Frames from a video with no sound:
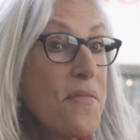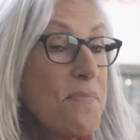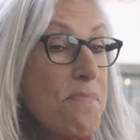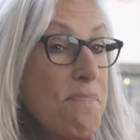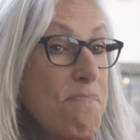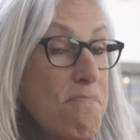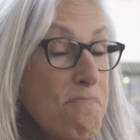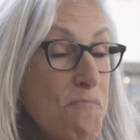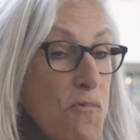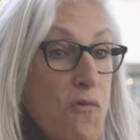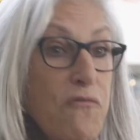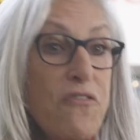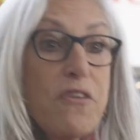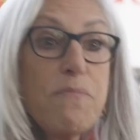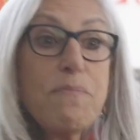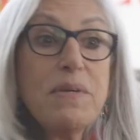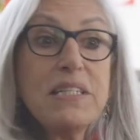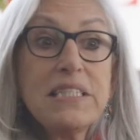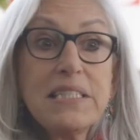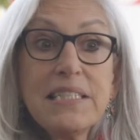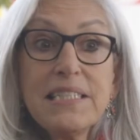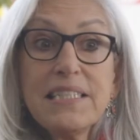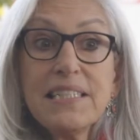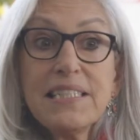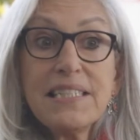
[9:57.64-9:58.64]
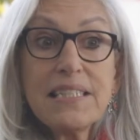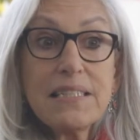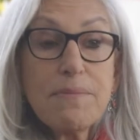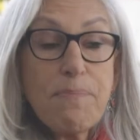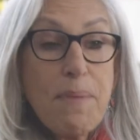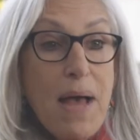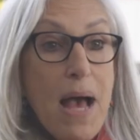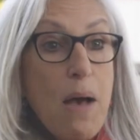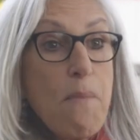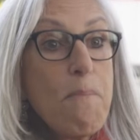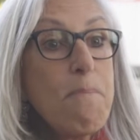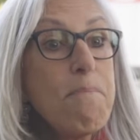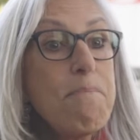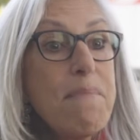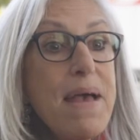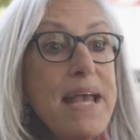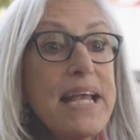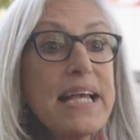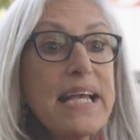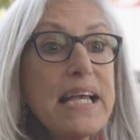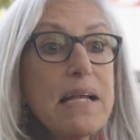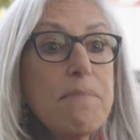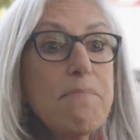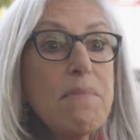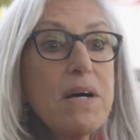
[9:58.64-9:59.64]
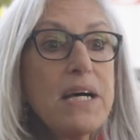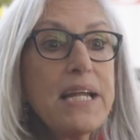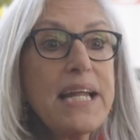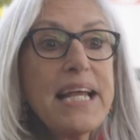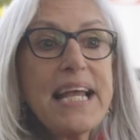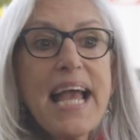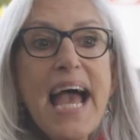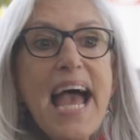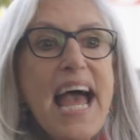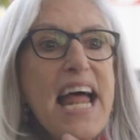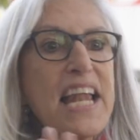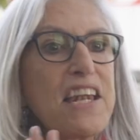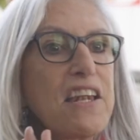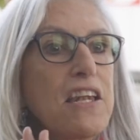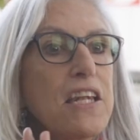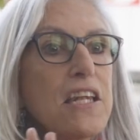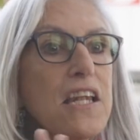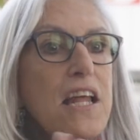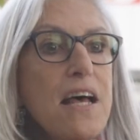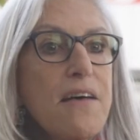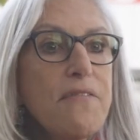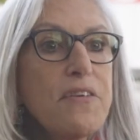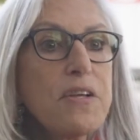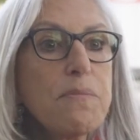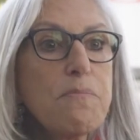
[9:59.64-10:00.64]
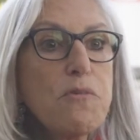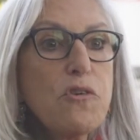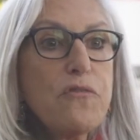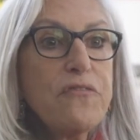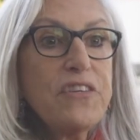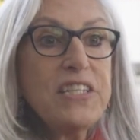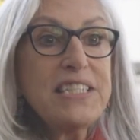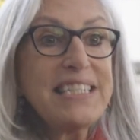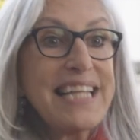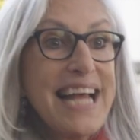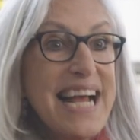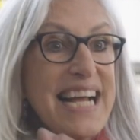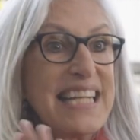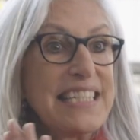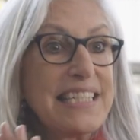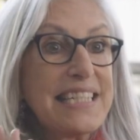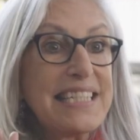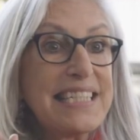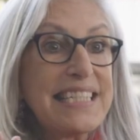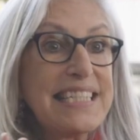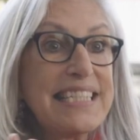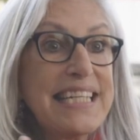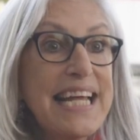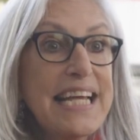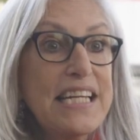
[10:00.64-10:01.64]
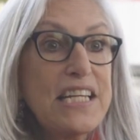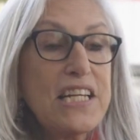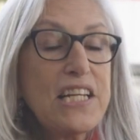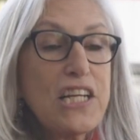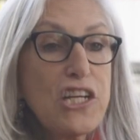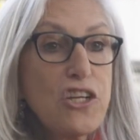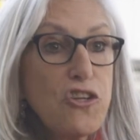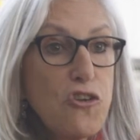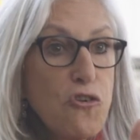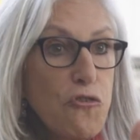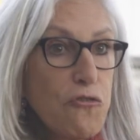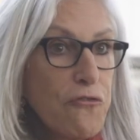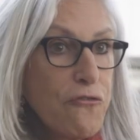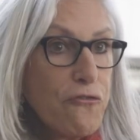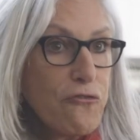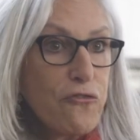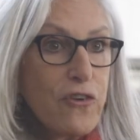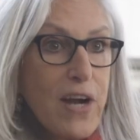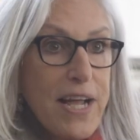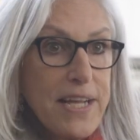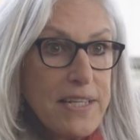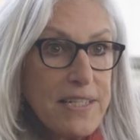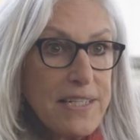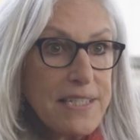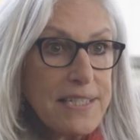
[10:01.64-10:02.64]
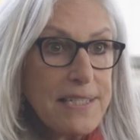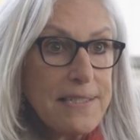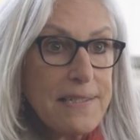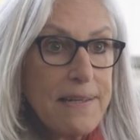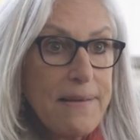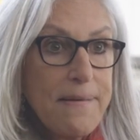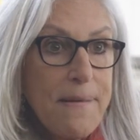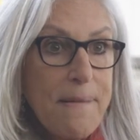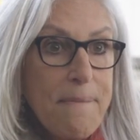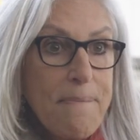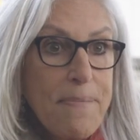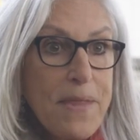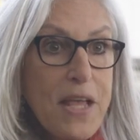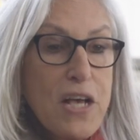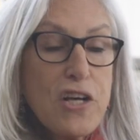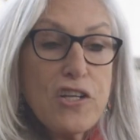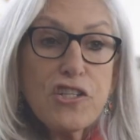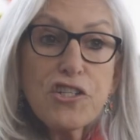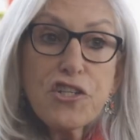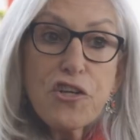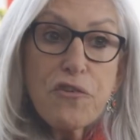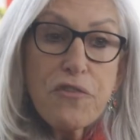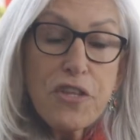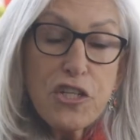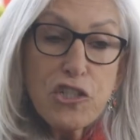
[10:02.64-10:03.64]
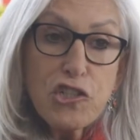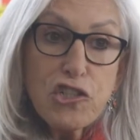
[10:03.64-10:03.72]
movie business is about making money and loving movies and sending your friends. So the